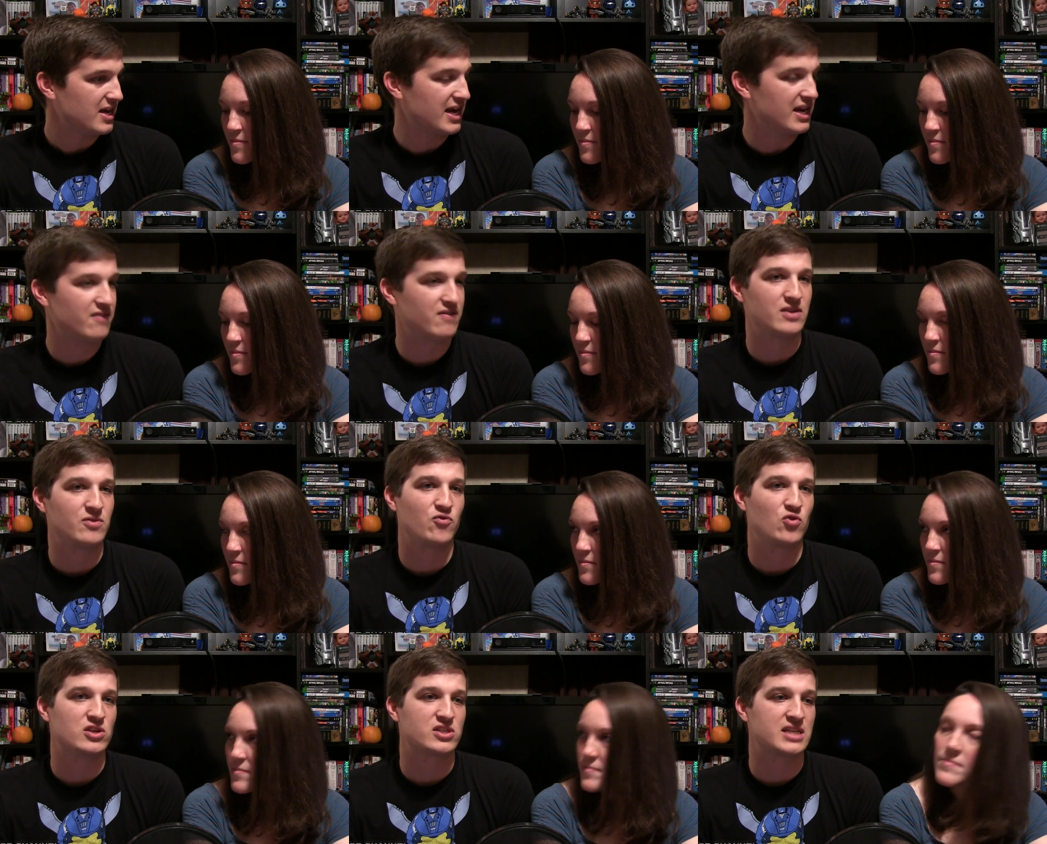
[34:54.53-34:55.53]
Speaker 1: In a, if
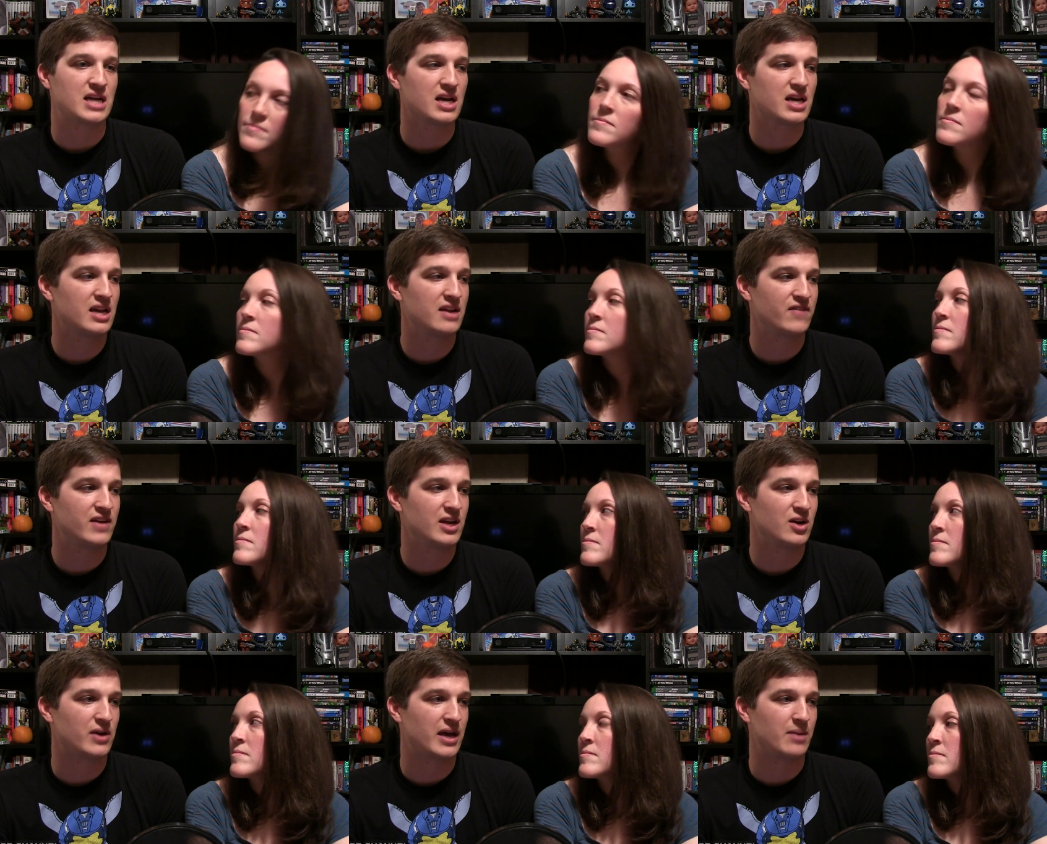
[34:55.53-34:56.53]
we were stuck in a
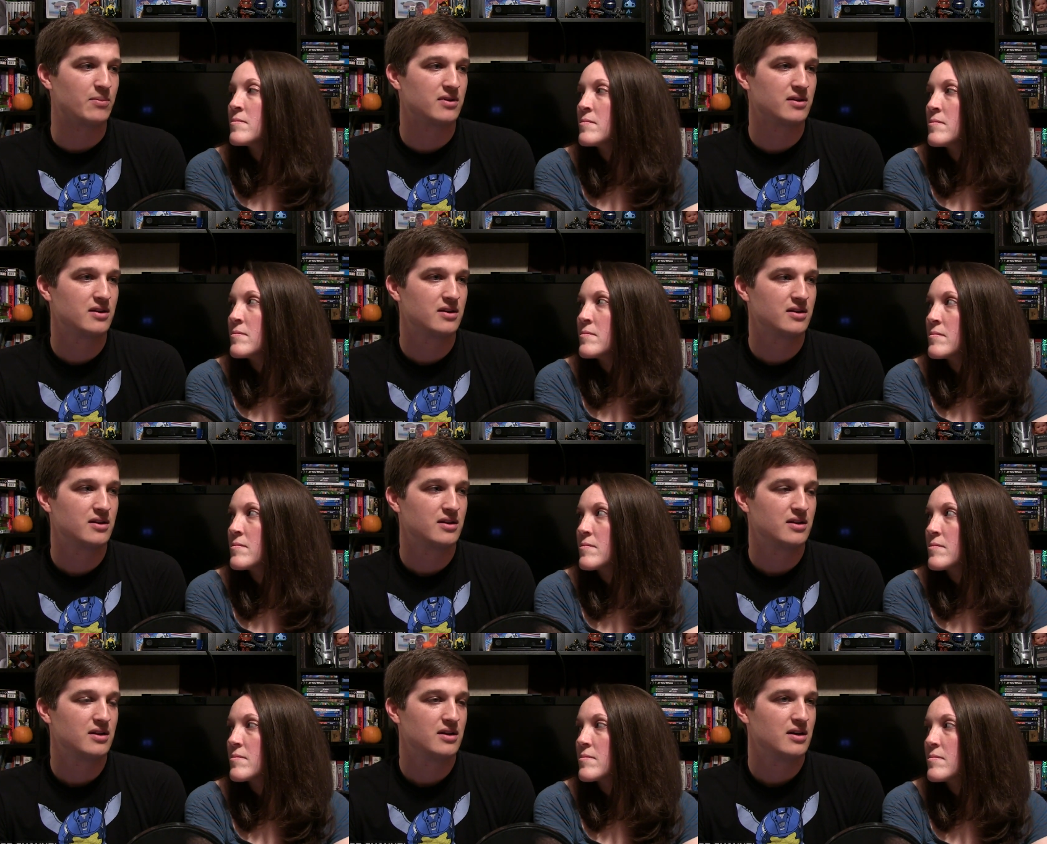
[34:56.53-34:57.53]
video game.
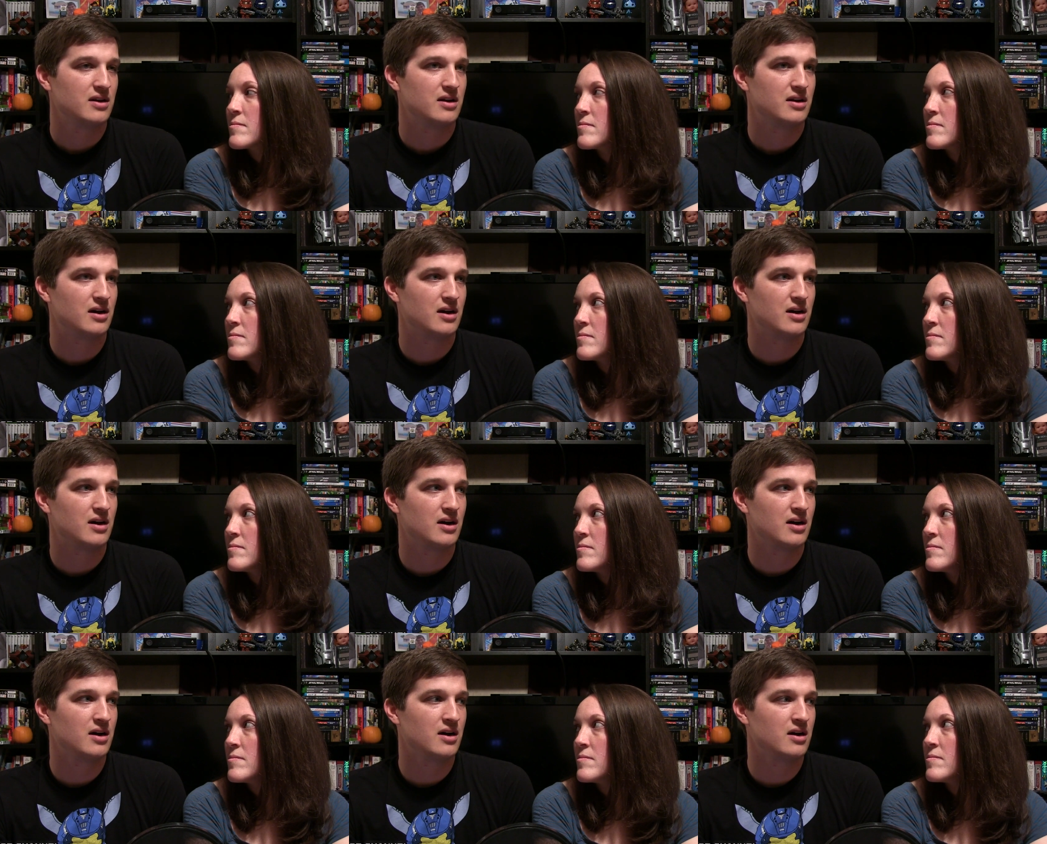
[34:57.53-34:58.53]

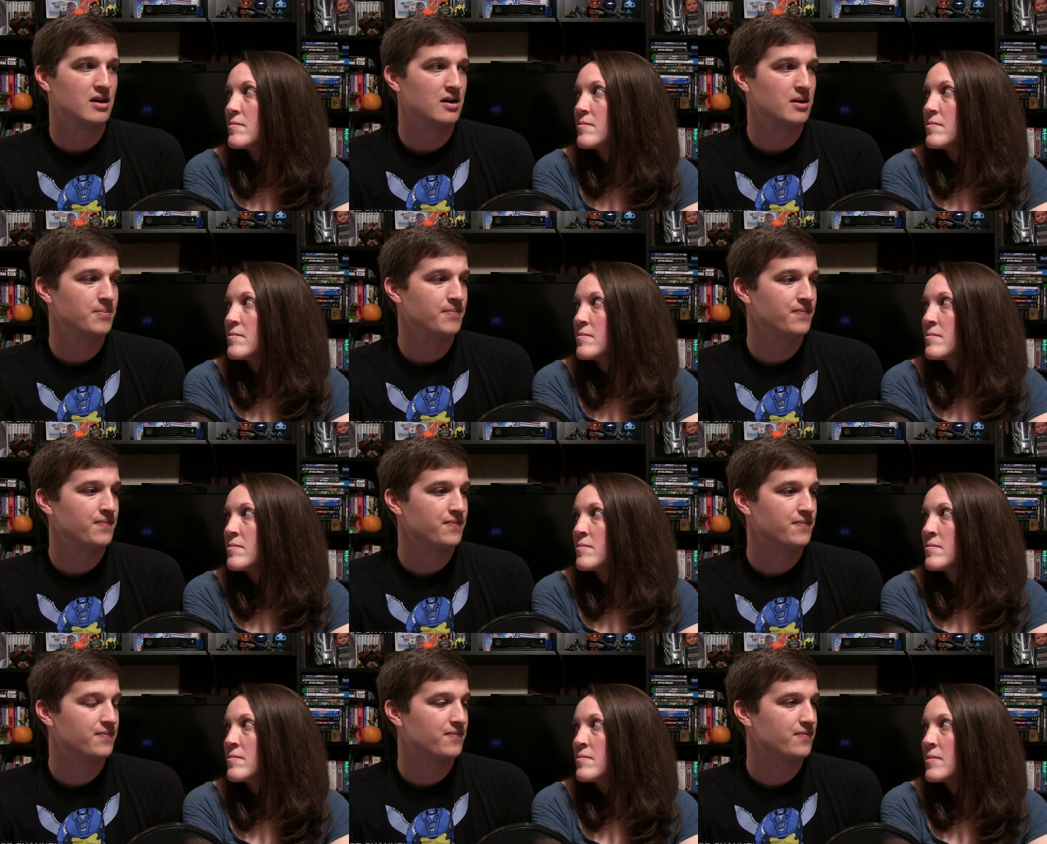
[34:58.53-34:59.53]
Um.
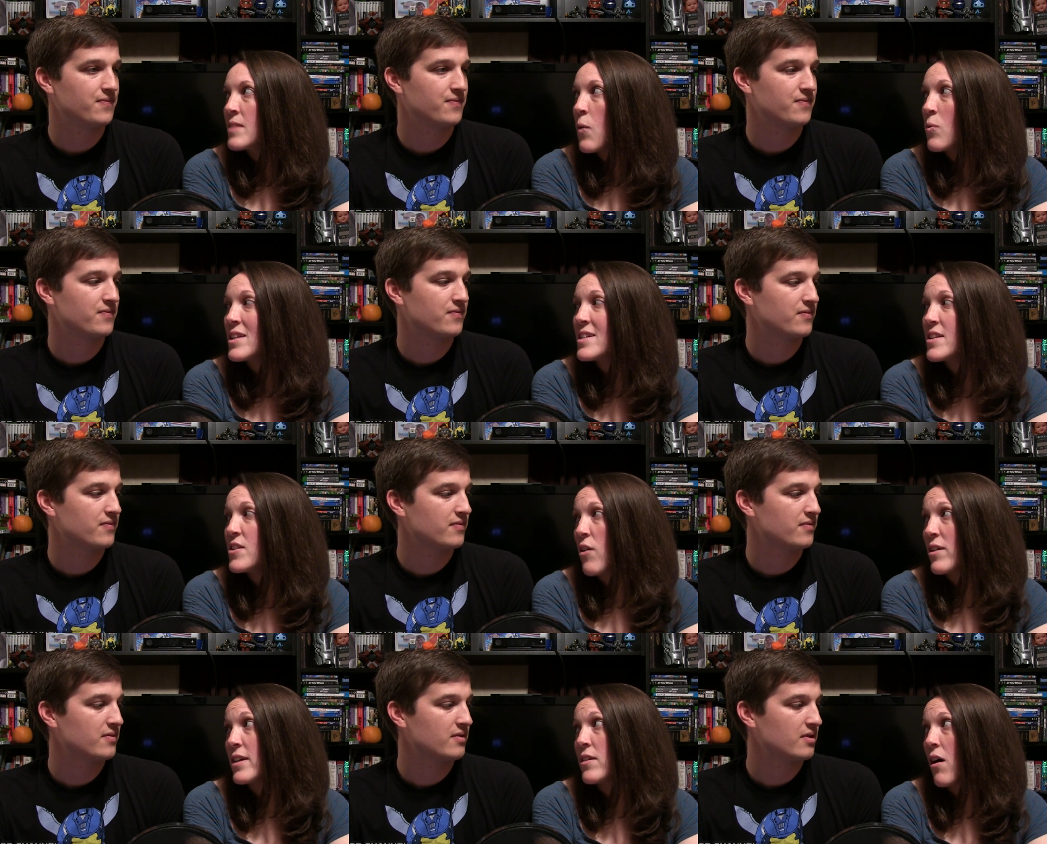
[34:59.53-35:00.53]
I want to
Speaker 2: say
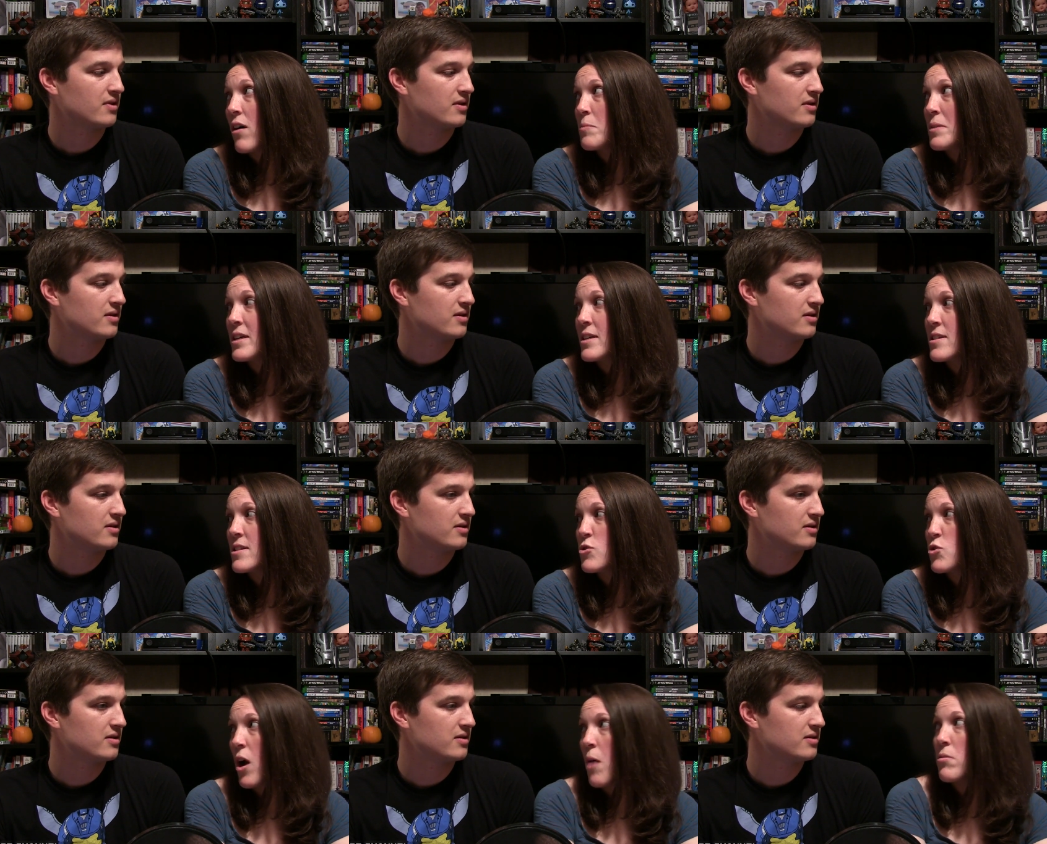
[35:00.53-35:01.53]
Donkey Kong because it's
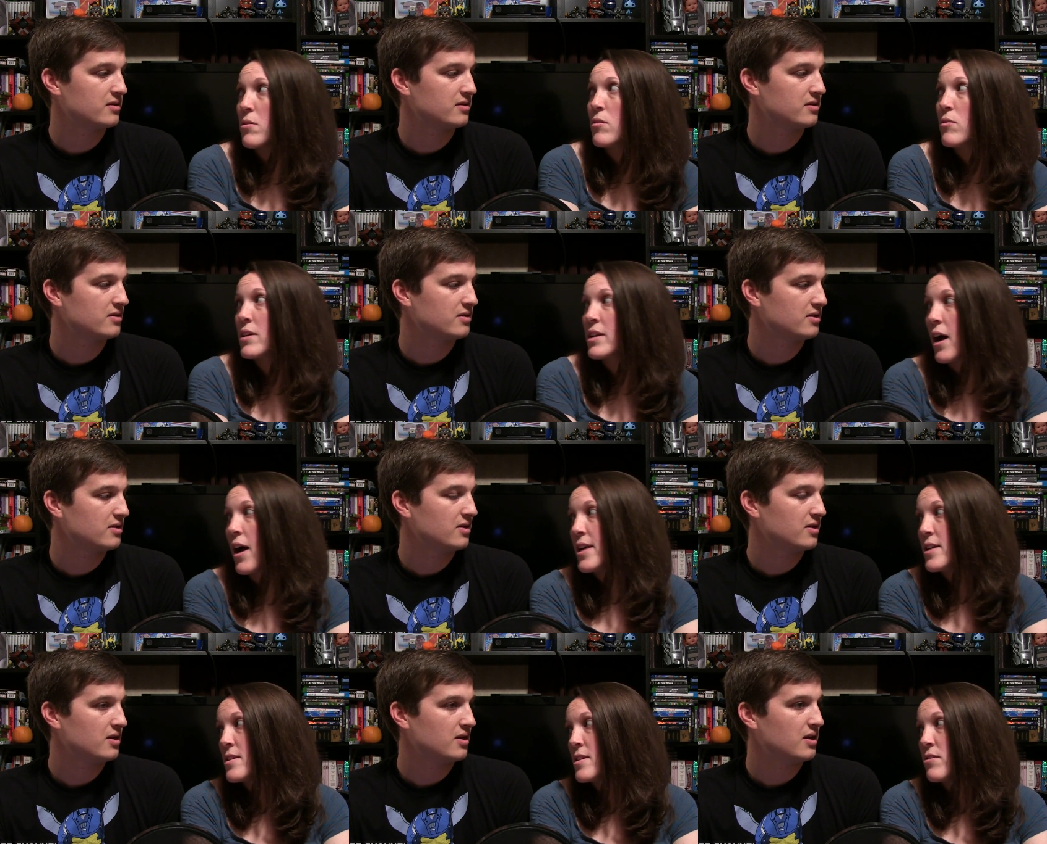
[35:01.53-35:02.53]
tropical and
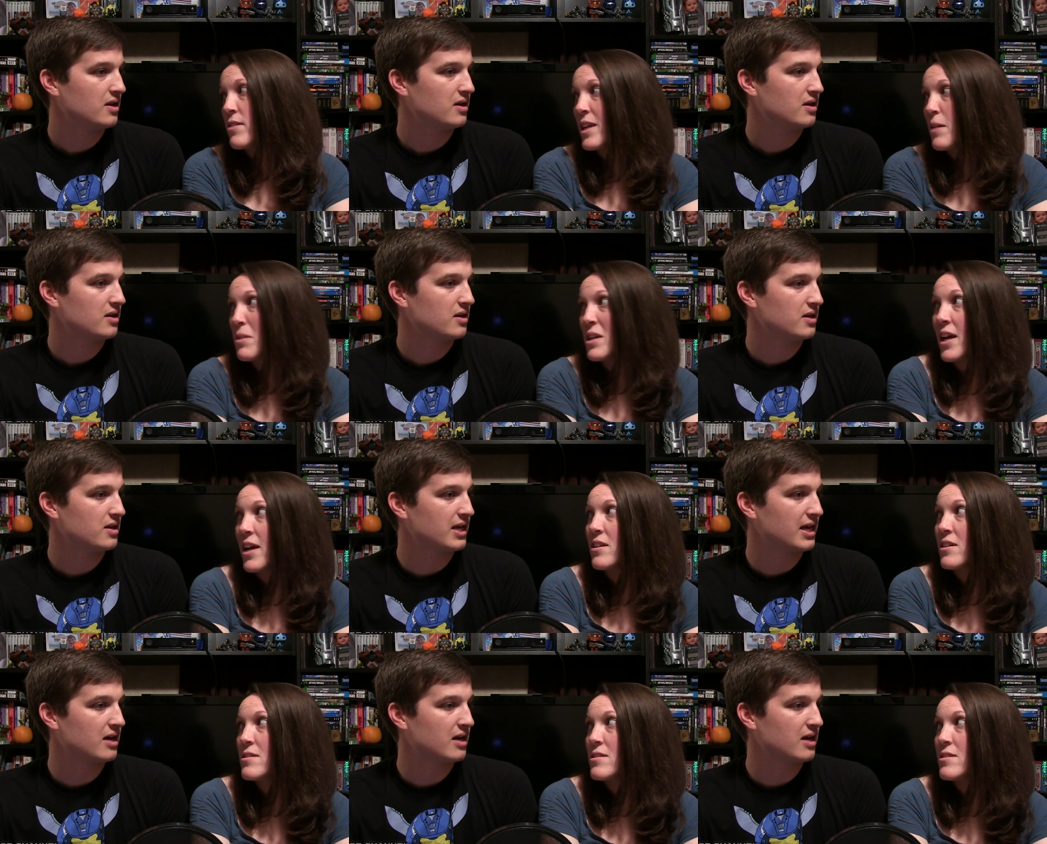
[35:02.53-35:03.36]
nice, and you can eat bananas